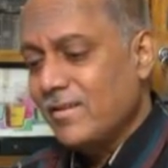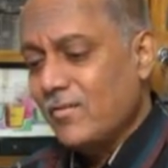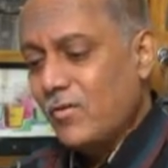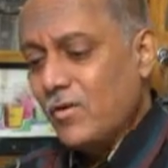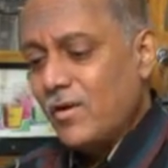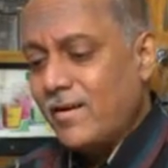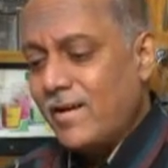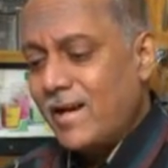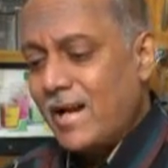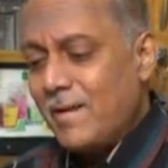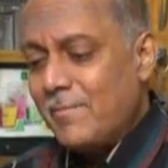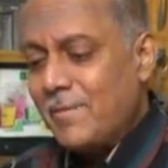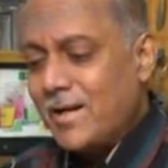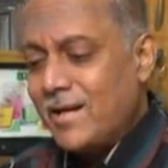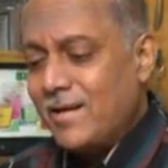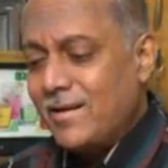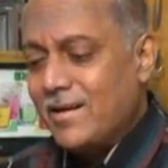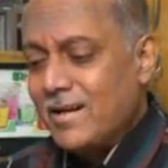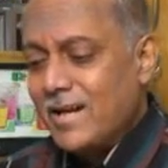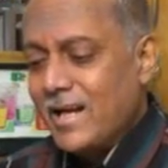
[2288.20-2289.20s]
Would
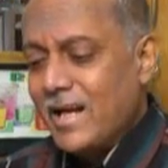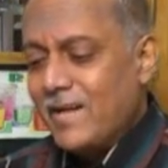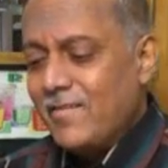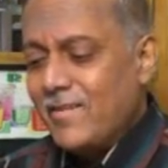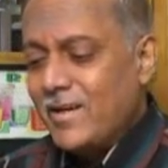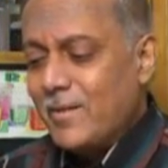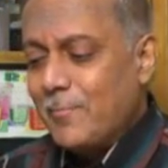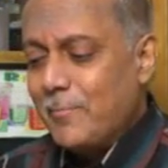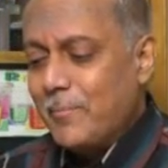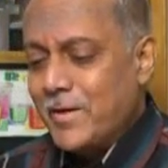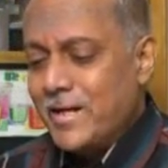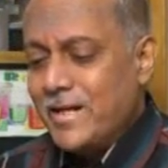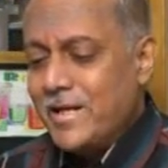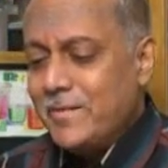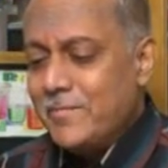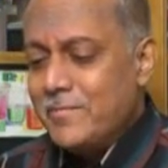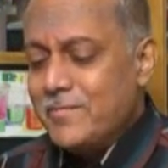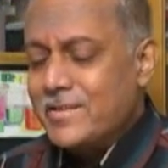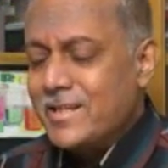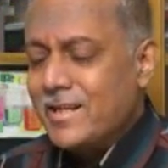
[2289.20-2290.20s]
Rama ever bring
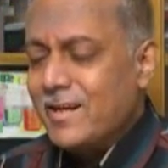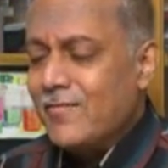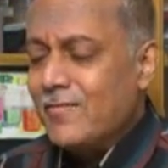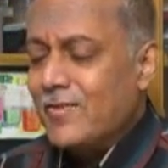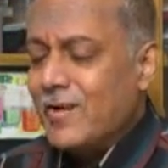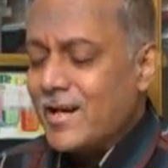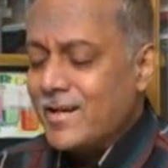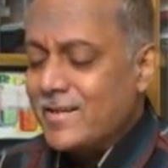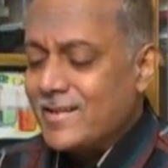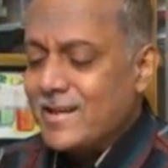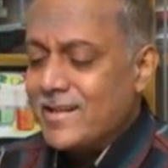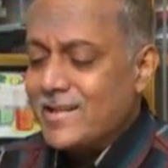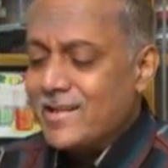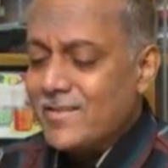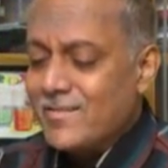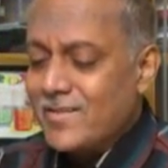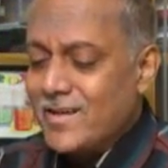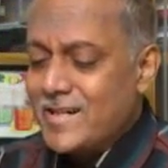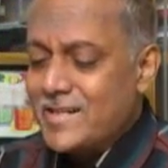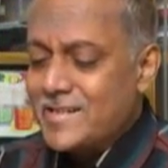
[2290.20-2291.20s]
himself to utter
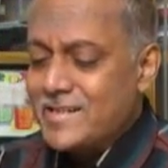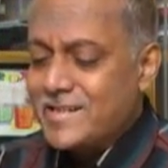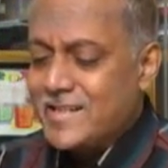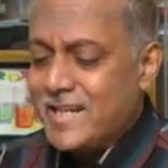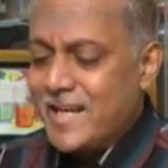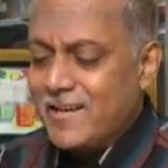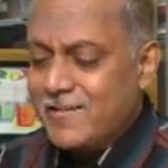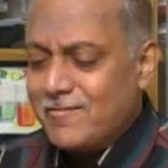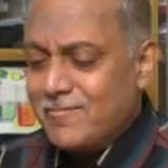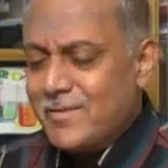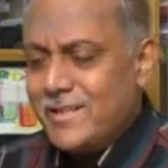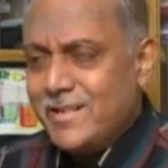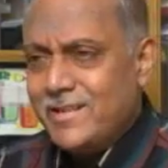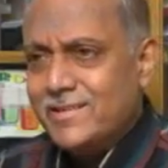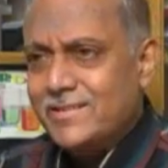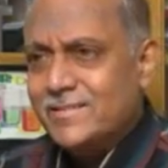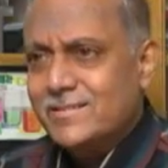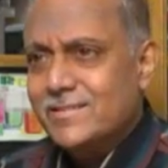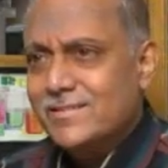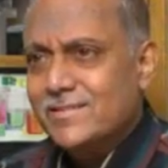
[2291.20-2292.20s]
the word, save me?